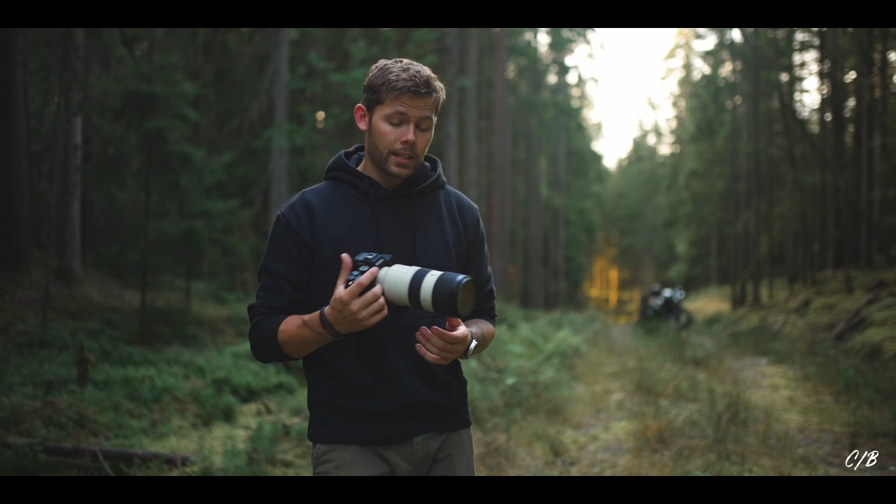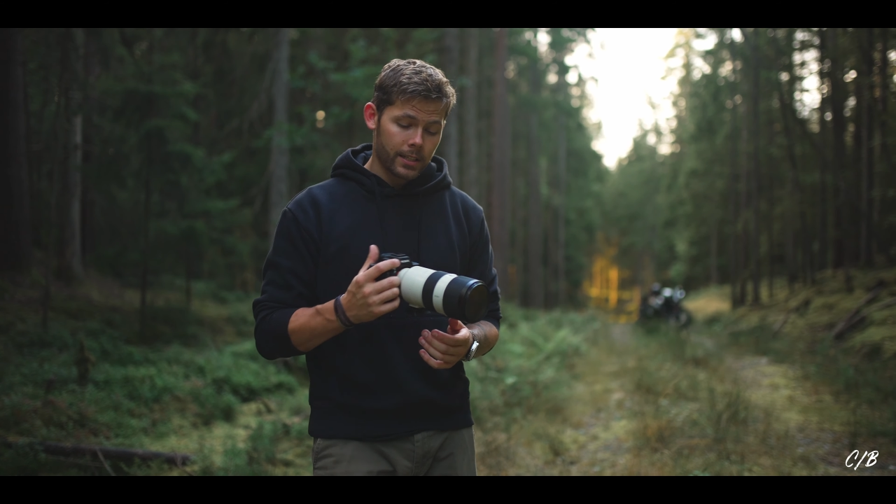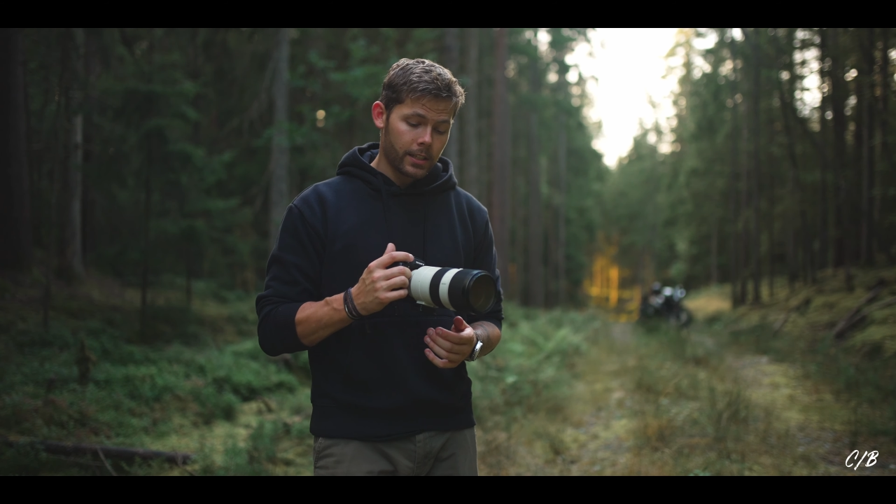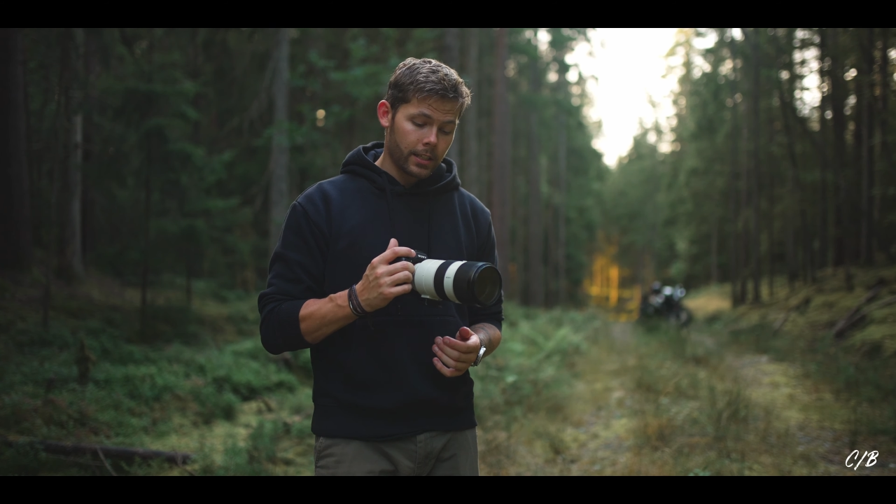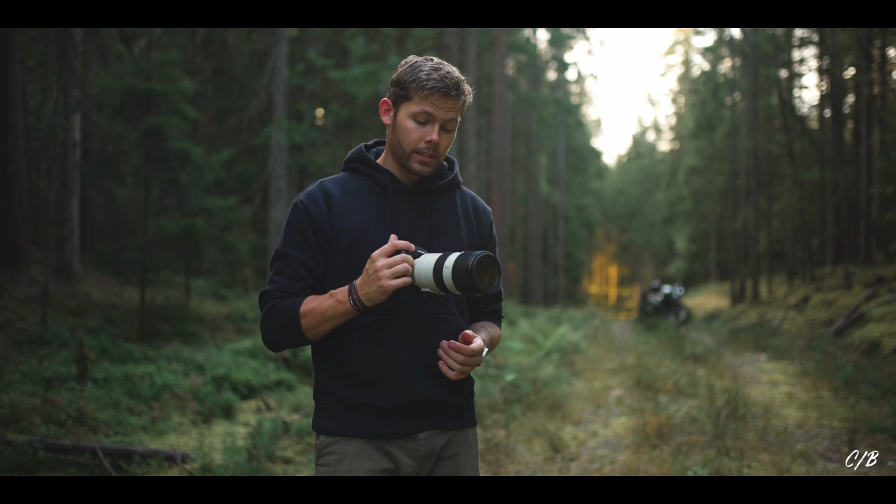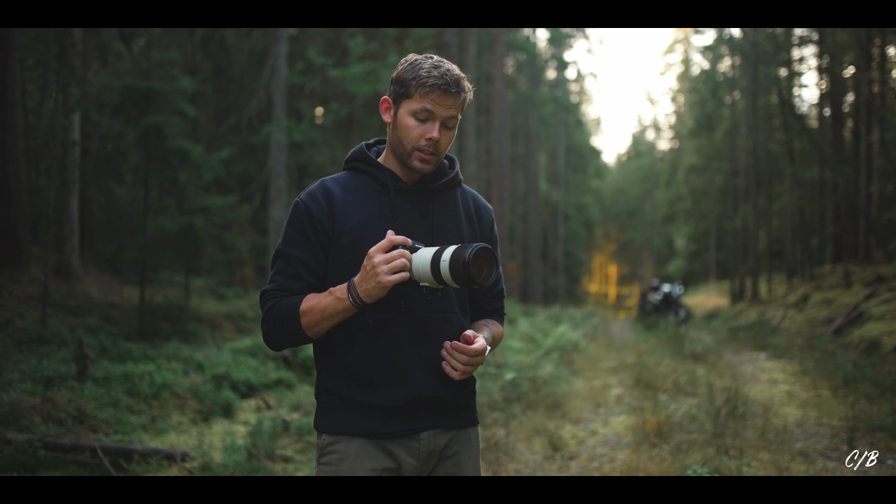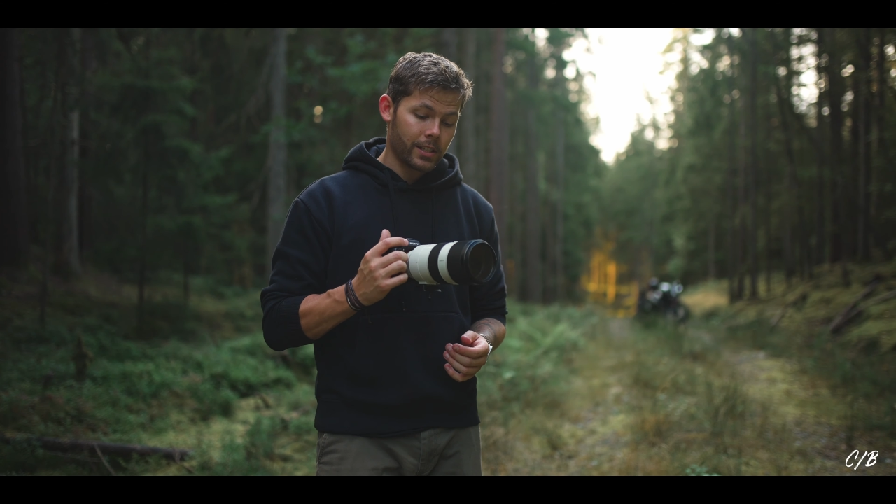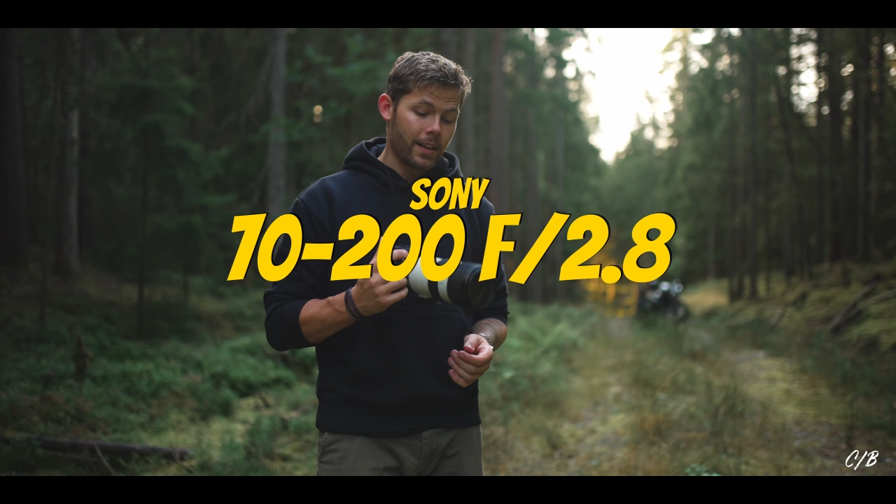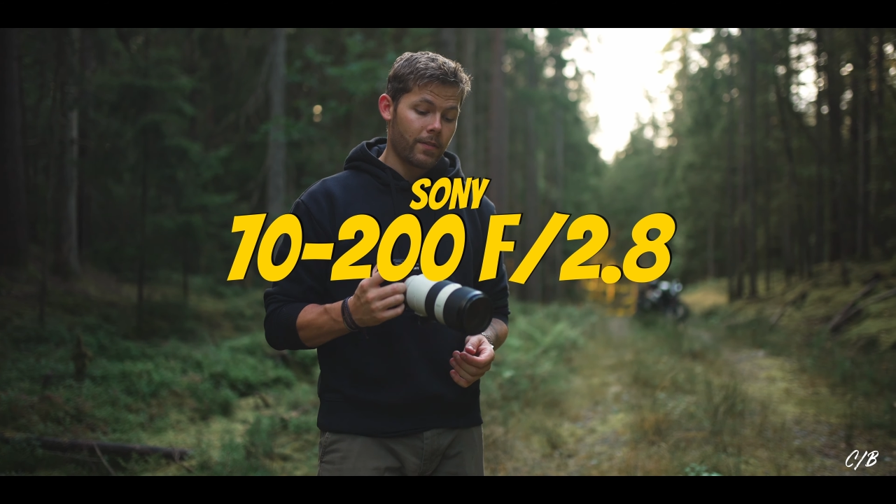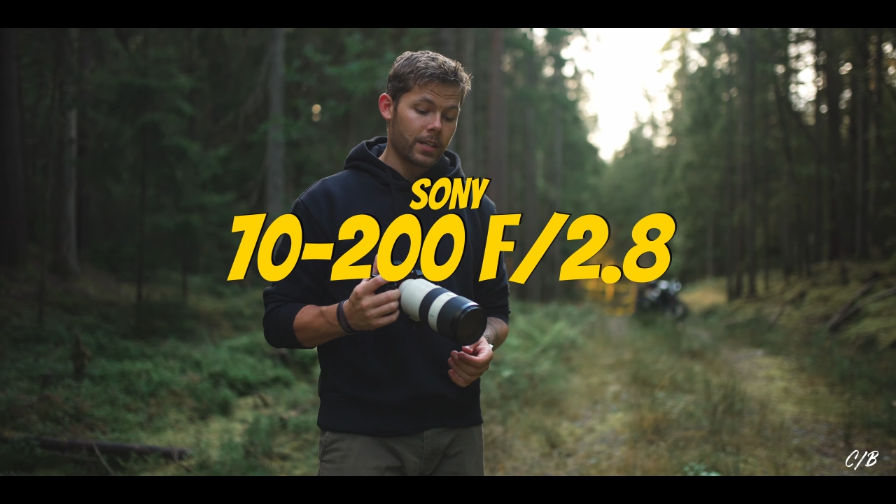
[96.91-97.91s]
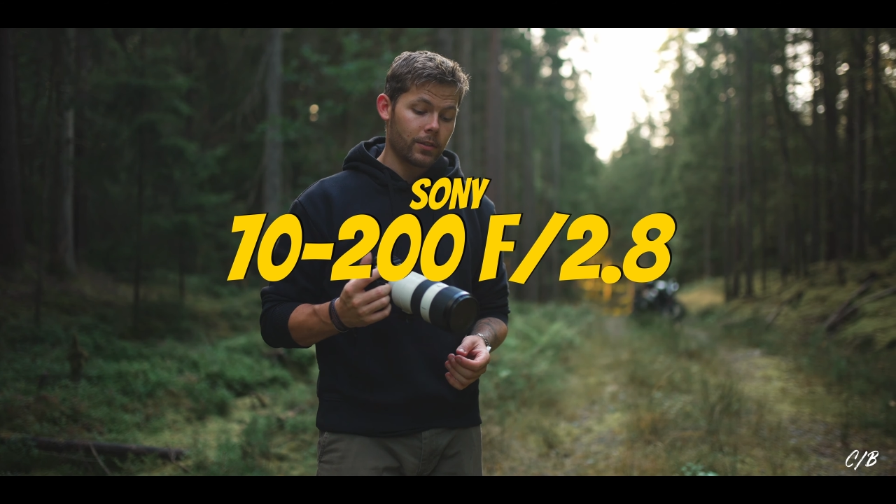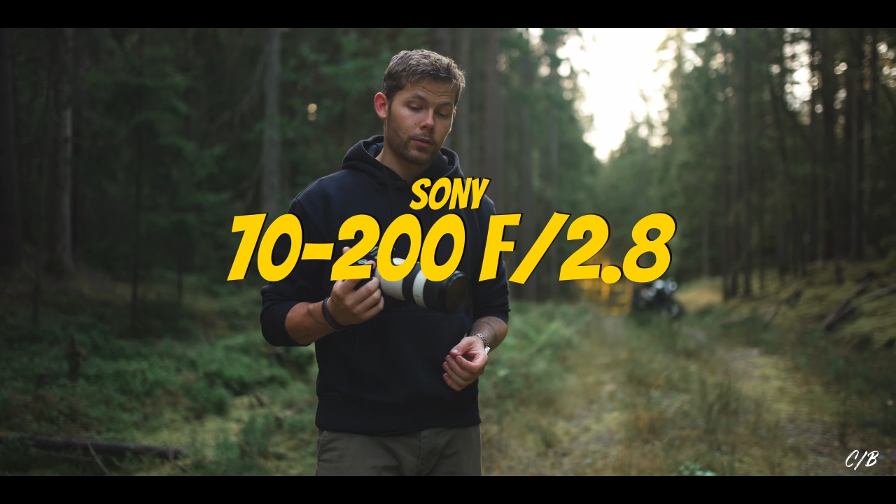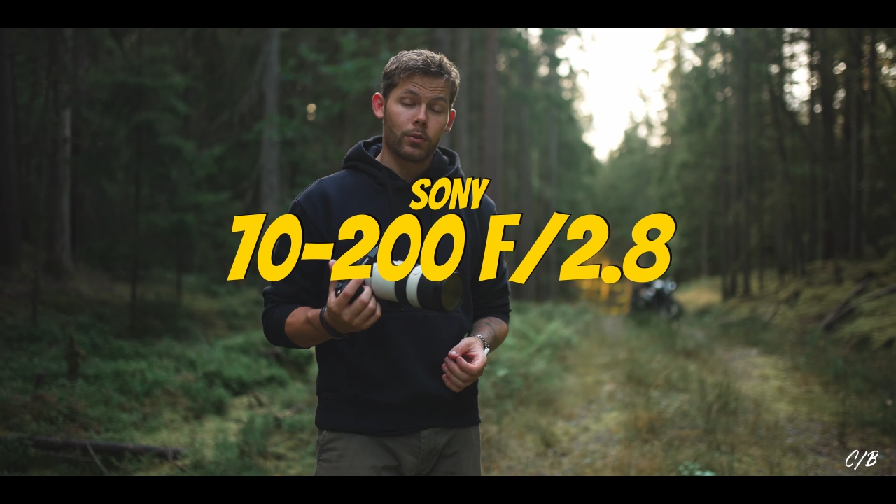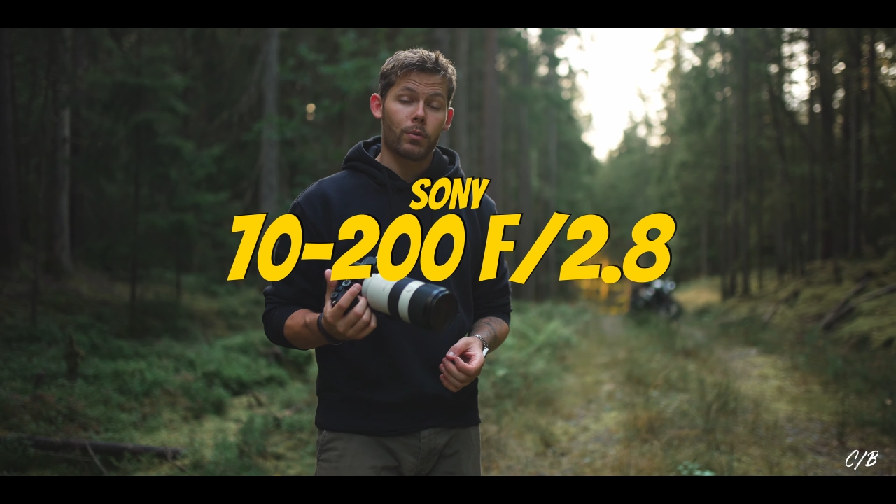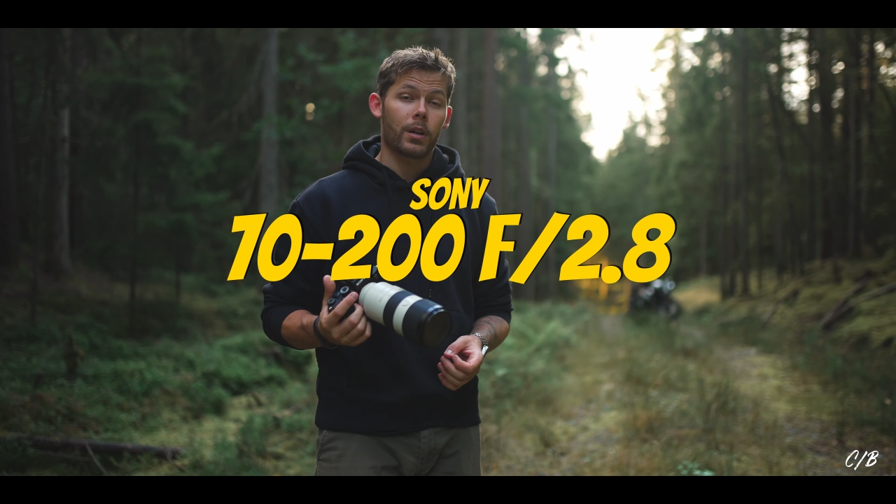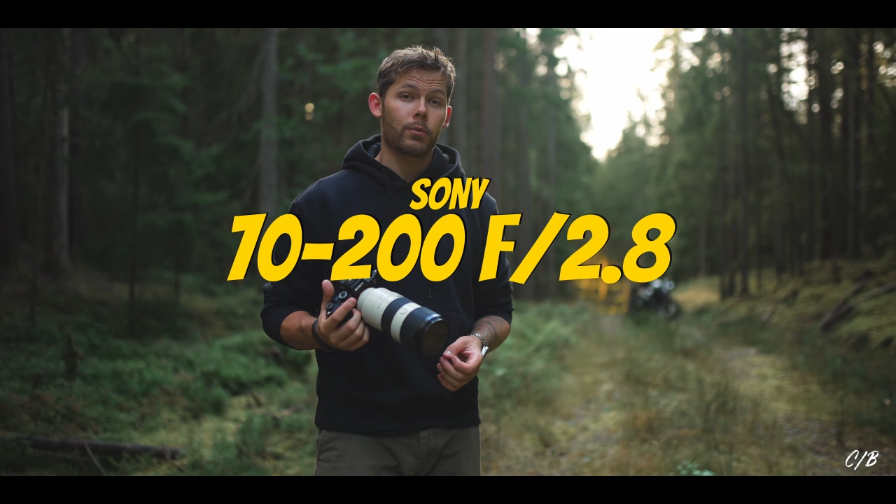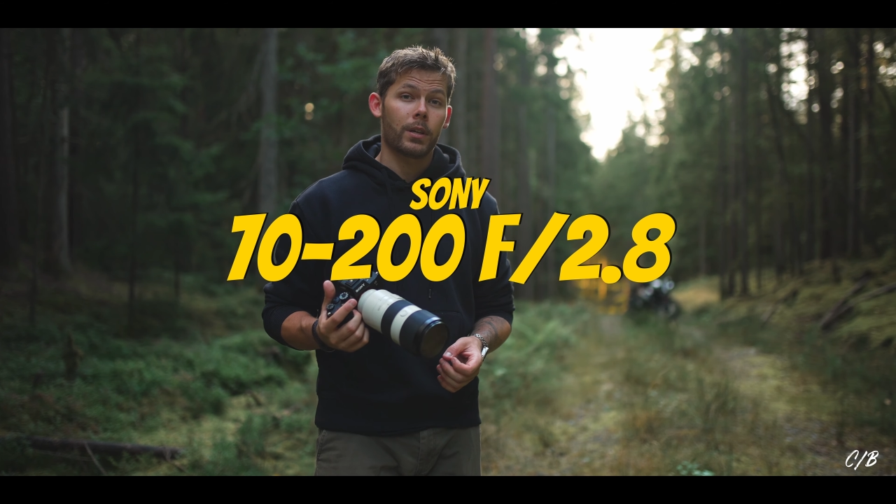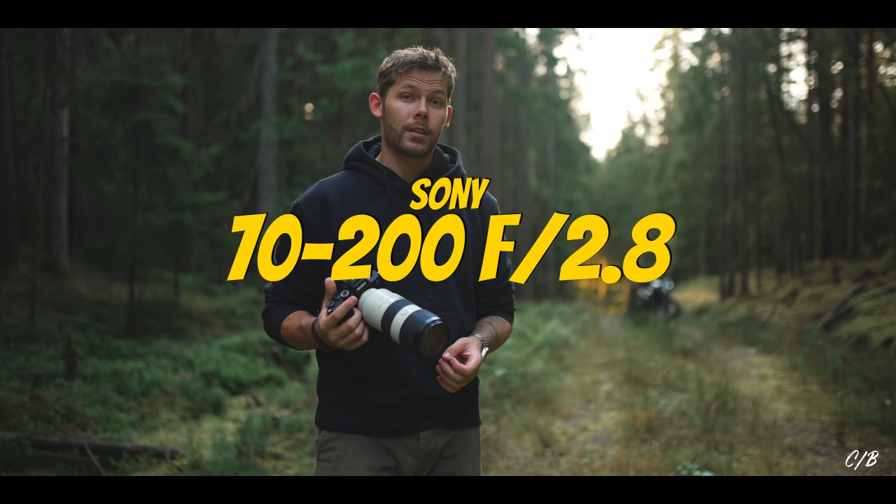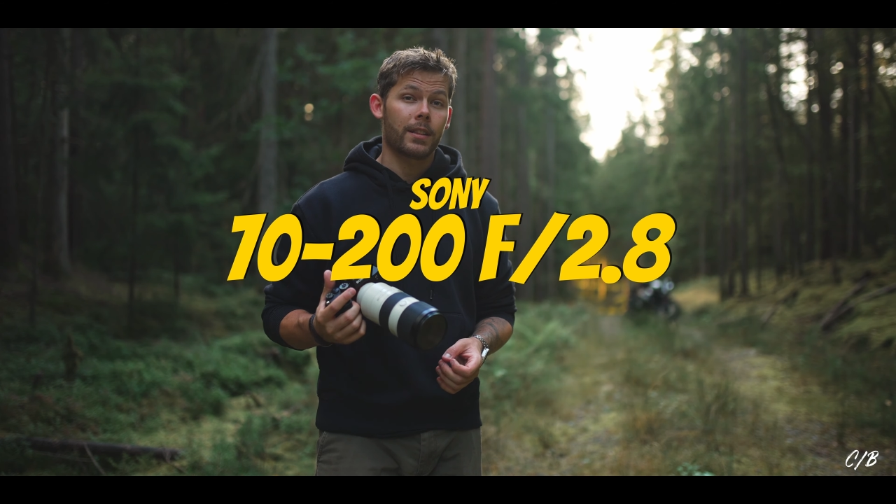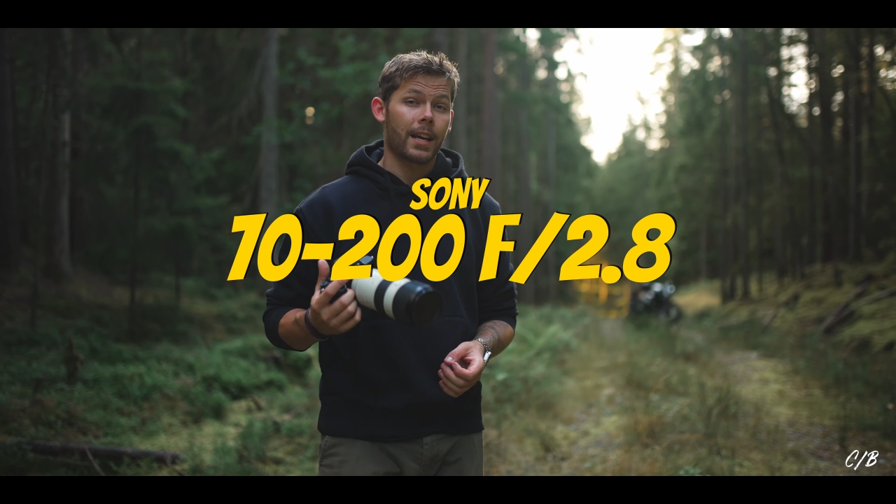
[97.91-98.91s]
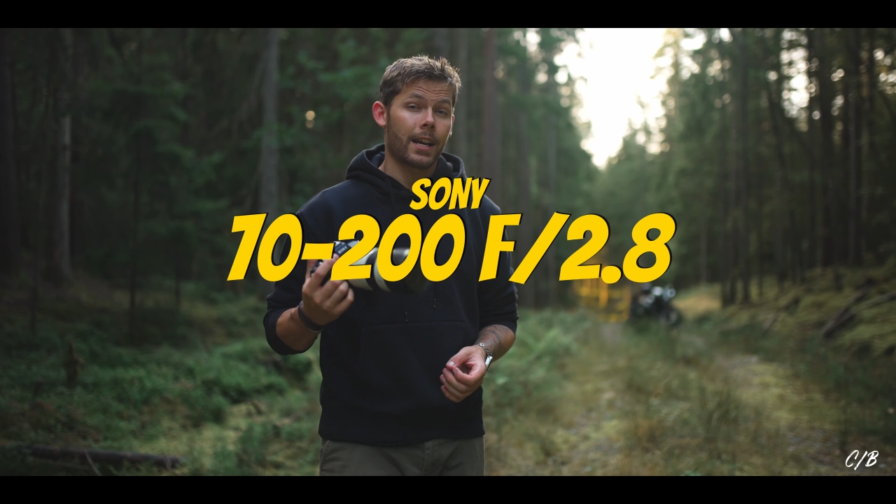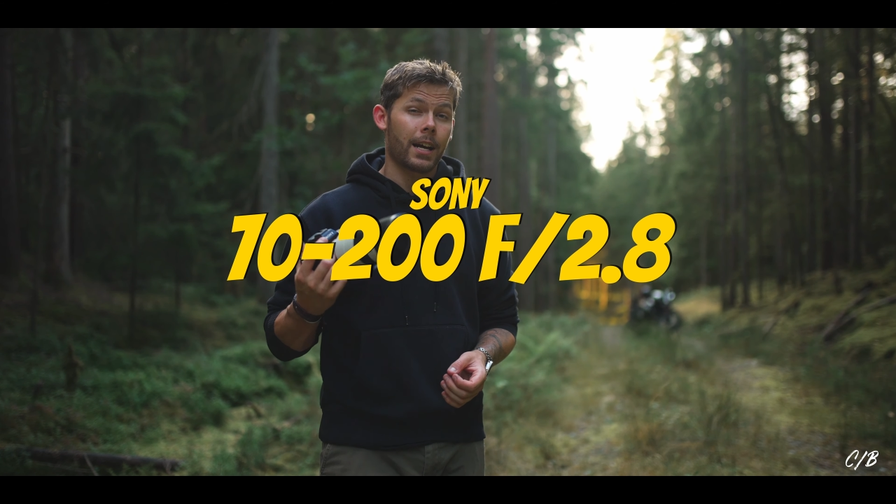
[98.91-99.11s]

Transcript: This is a 70-200 that